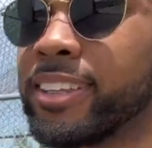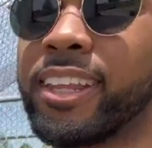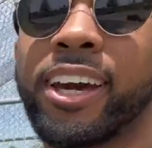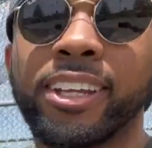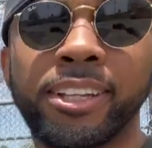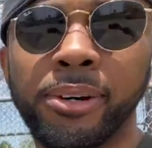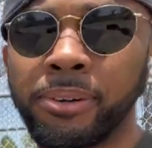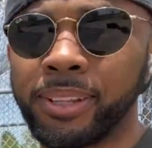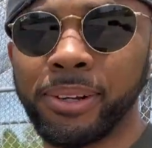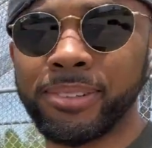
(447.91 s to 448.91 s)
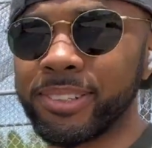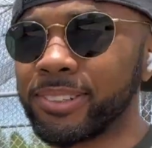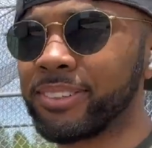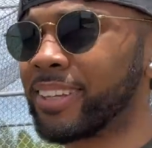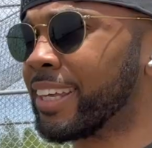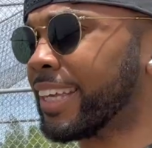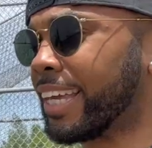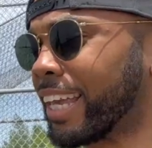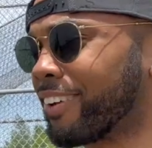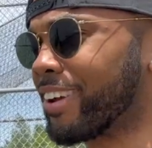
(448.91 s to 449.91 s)
they unload and load you
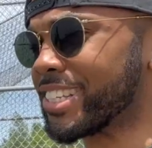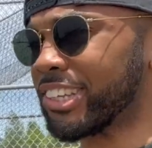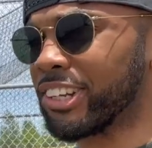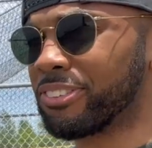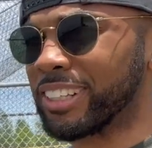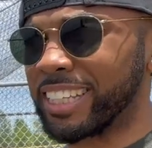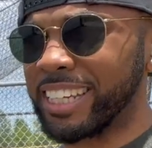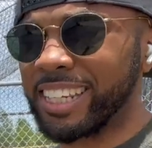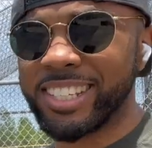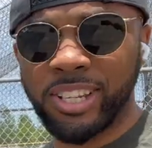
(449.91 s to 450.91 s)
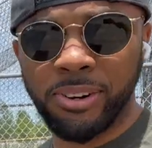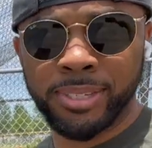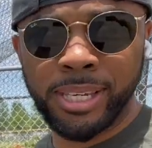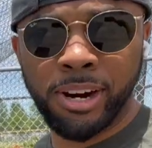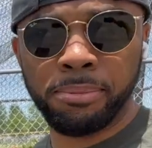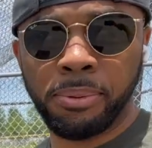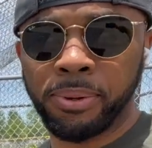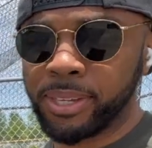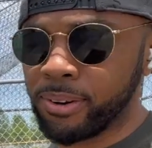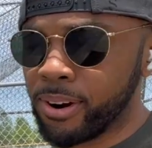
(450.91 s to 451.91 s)
anyway, so you don't really need this OTR. But
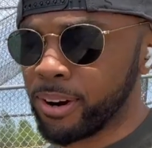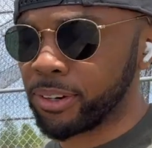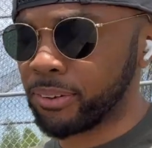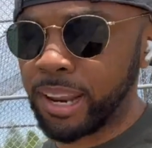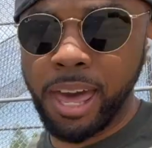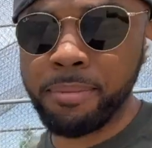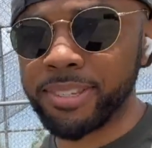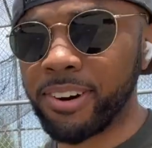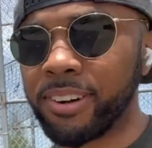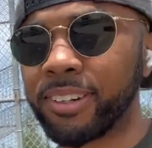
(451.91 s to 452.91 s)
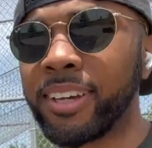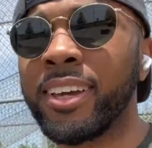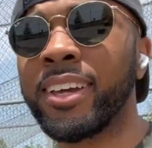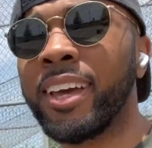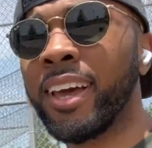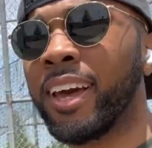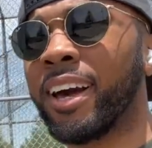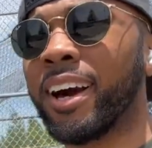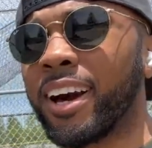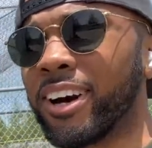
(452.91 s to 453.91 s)
when you are doing Amazon
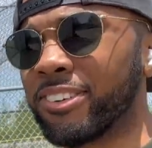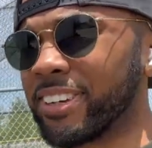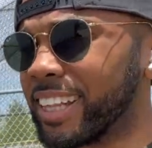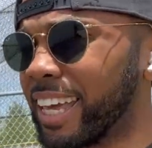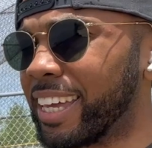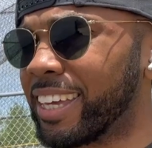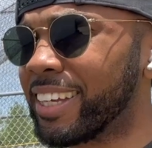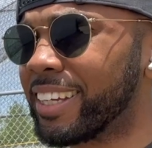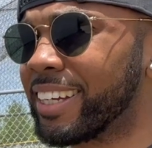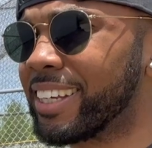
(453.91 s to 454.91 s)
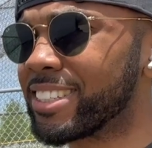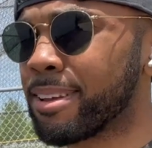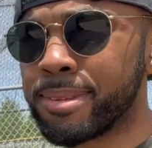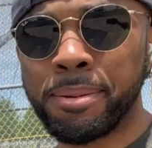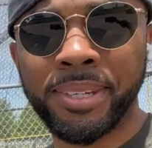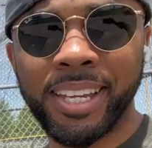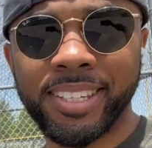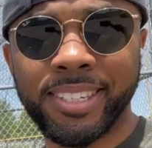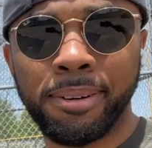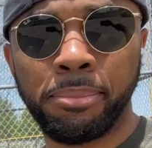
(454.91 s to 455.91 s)
relay, sometimes you get
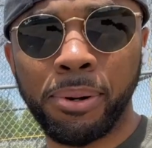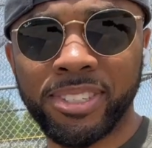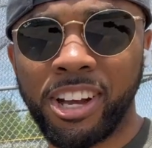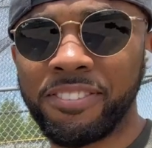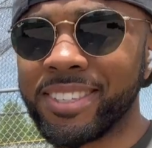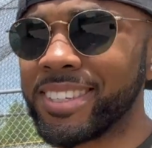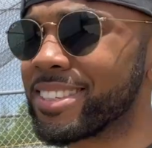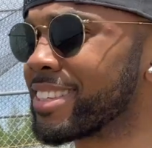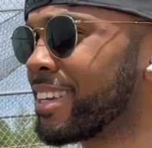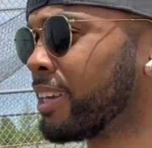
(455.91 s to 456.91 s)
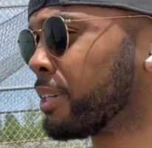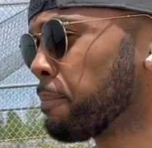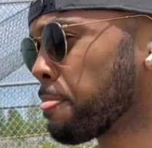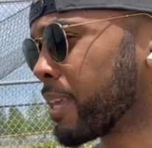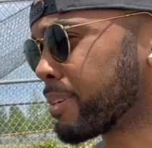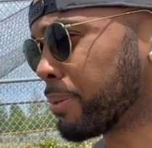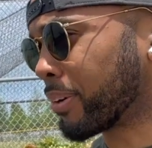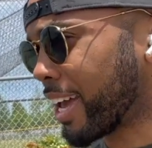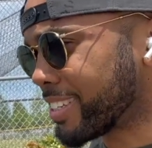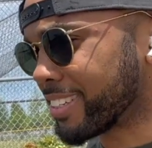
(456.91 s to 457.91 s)
to some post offices, some
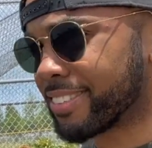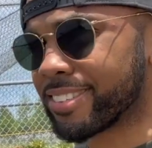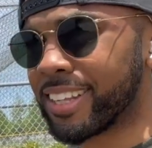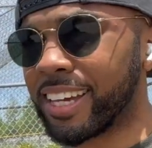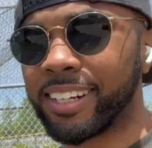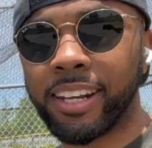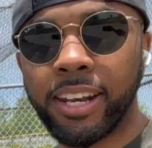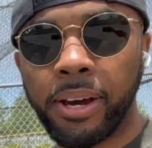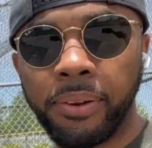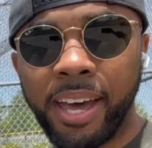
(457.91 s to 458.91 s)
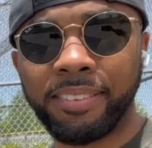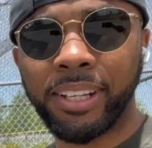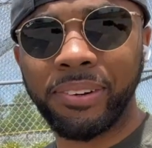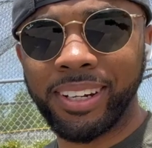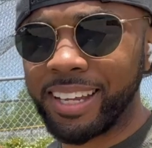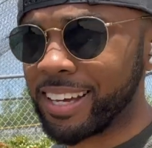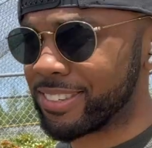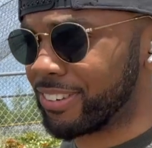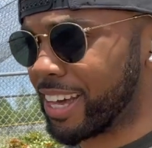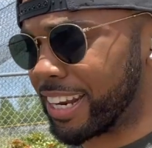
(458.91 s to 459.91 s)
locations that don't have a loading dock,
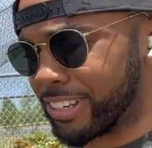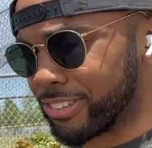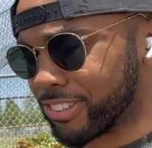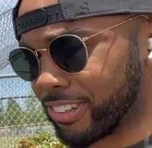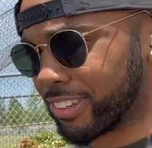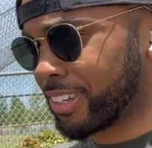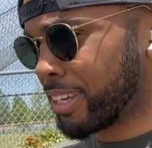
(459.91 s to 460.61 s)
so you got to use your